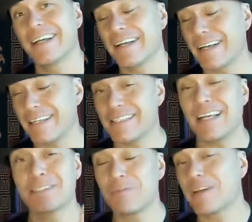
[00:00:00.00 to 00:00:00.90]
I guess
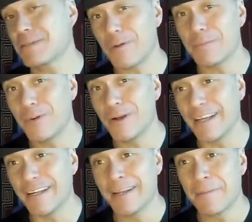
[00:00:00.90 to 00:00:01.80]
that's the best way to put
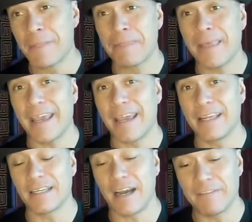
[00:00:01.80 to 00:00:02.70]
it.
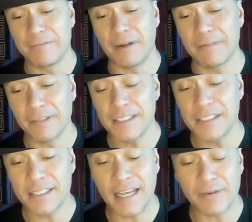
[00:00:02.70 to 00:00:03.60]
And I've
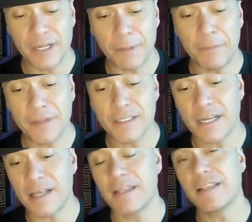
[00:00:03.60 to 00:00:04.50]
listed down a couple things
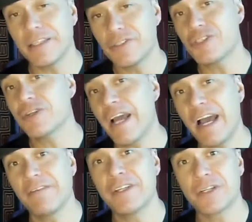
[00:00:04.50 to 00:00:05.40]
that I think that you should
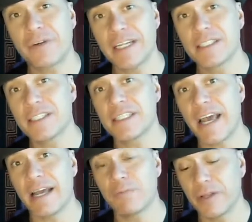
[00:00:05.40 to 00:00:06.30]
have in your Craigslist
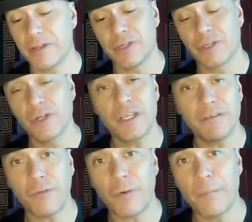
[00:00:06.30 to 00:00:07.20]
ad, whether you're looking
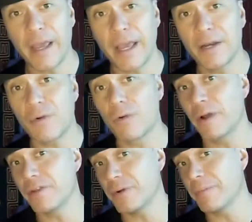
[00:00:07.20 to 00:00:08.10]
for a band or
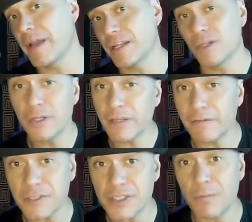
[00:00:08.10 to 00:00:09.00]
whether you're a band looking
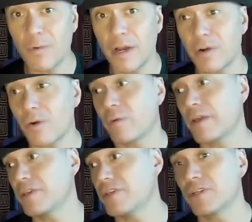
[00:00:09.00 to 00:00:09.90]
for someone or
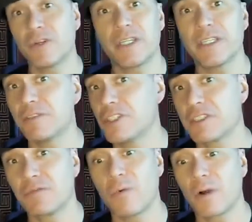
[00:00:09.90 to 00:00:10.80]
whether you're looking
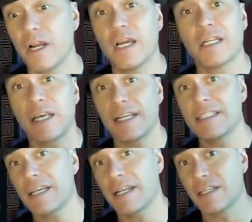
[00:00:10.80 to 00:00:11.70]
just for, like I
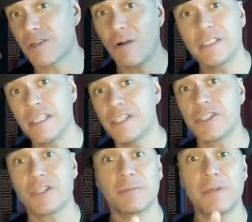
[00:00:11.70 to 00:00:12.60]
said, a guitar
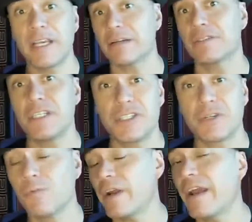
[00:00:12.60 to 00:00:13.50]
teacher, a piano
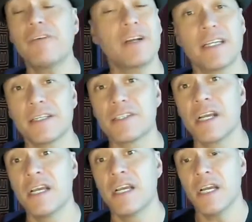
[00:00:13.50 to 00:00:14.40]
teacher, whatever it is.
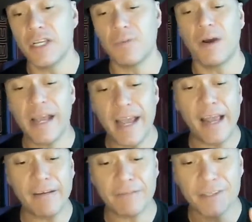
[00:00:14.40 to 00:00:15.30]
You want to
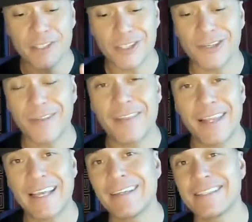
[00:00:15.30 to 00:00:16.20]
have certain
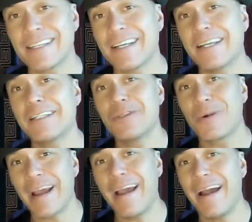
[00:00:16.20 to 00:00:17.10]
things in
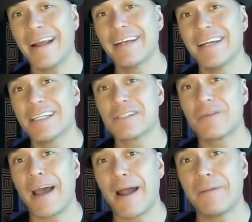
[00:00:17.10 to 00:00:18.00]
your ad so
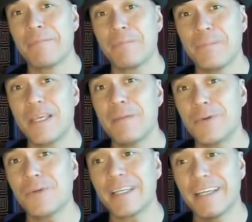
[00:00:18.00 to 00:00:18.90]
that
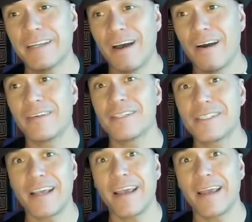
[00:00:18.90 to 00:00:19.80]
people can
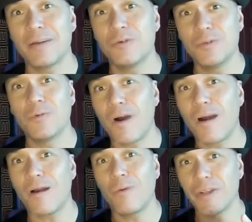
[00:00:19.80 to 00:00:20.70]
understand who you
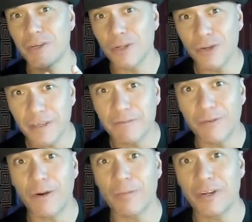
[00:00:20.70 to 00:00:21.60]
are, what you're looking
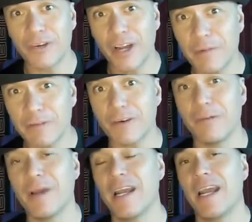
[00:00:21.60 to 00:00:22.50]
for, and where you're coming
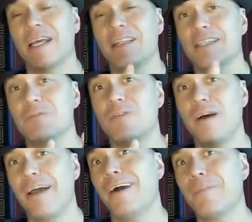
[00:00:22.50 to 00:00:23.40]
from. And this will
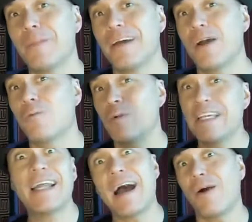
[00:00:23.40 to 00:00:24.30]
help
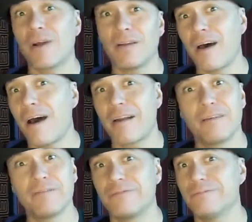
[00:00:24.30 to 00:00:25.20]
weed out a lot
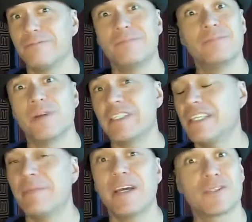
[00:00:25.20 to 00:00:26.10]
of
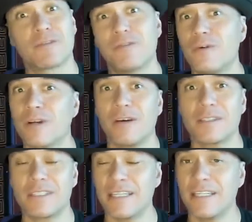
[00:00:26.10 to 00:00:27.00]
emails or phone
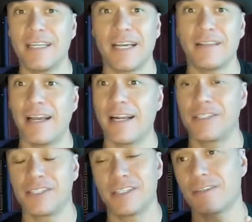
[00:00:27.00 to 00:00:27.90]
calls that you get that
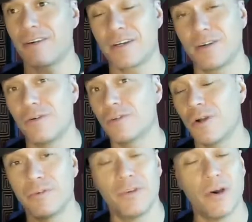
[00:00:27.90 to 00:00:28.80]
just are
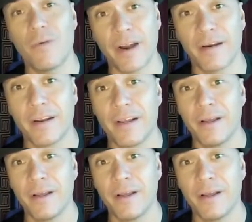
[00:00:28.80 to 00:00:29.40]
go nowhere.